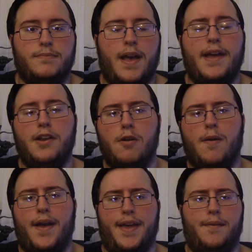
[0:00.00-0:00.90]
I
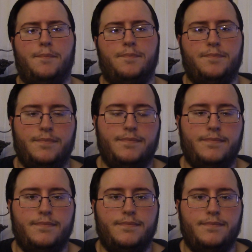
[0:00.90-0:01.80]
know I am.
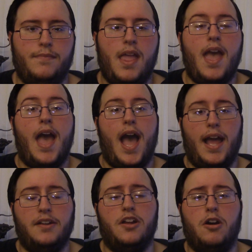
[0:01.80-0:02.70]

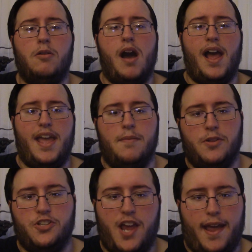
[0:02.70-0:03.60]
I know I am
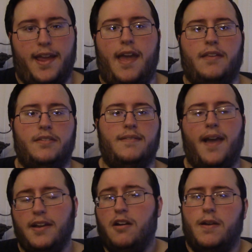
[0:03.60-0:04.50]
a jackass.
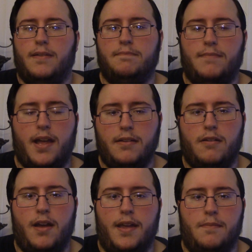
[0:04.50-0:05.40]
I know it. I
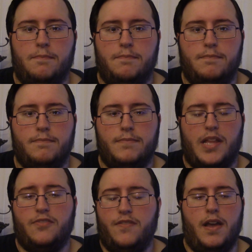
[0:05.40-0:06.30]
know I am.
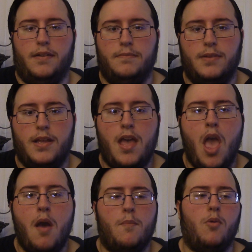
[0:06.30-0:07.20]
That's fine.
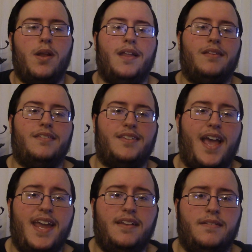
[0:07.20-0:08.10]
But when a
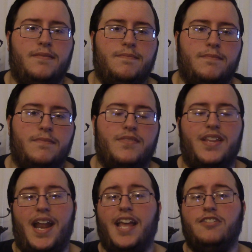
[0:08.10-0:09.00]
site
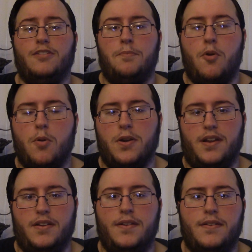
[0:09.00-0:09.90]
that I
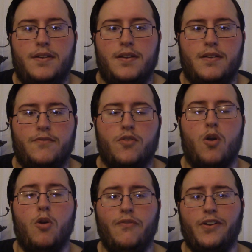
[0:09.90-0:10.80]
supported
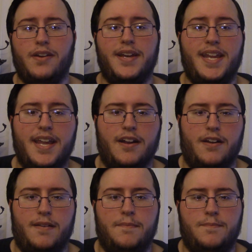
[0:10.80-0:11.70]
for over a
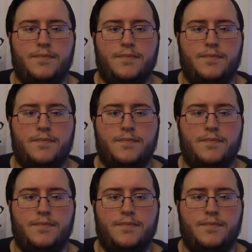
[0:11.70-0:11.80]
year